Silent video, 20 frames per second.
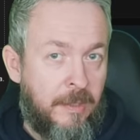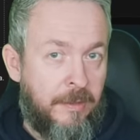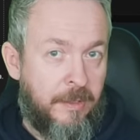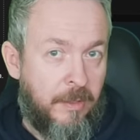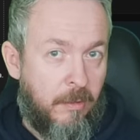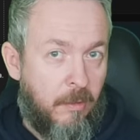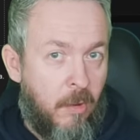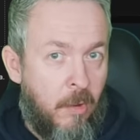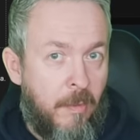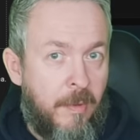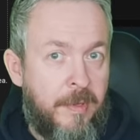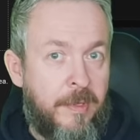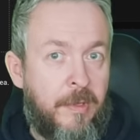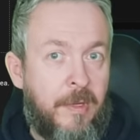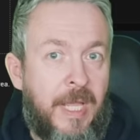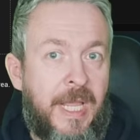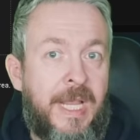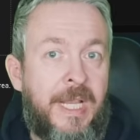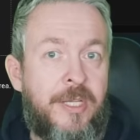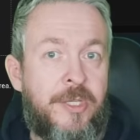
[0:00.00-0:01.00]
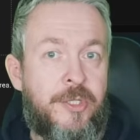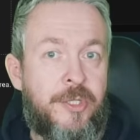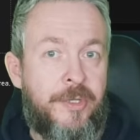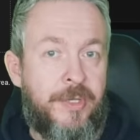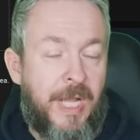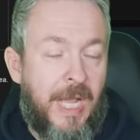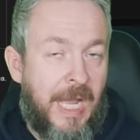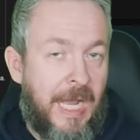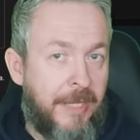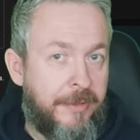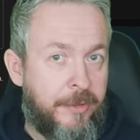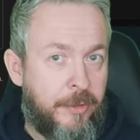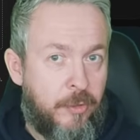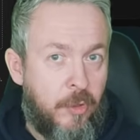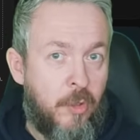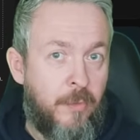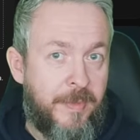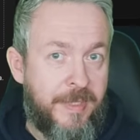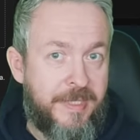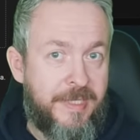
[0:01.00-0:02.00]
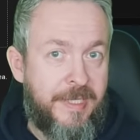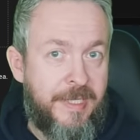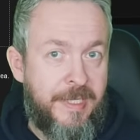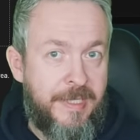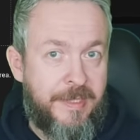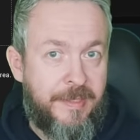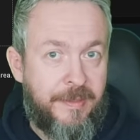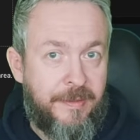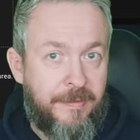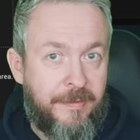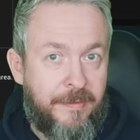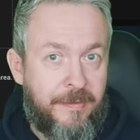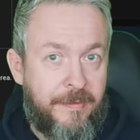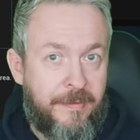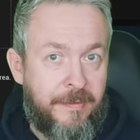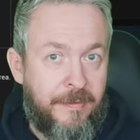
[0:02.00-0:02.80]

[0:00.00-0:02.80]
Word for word: The overall engine under Home Assistant